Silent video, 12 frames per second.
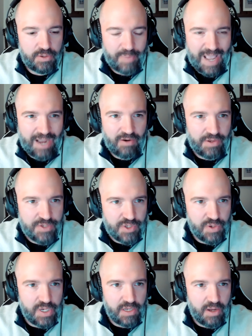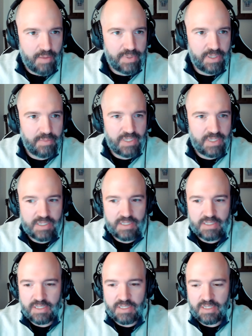background screening company
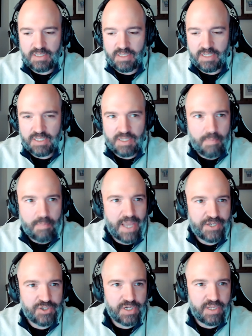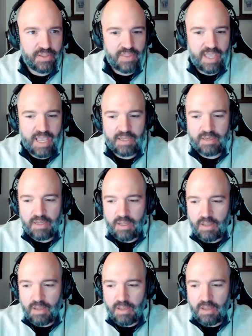because it's a metric that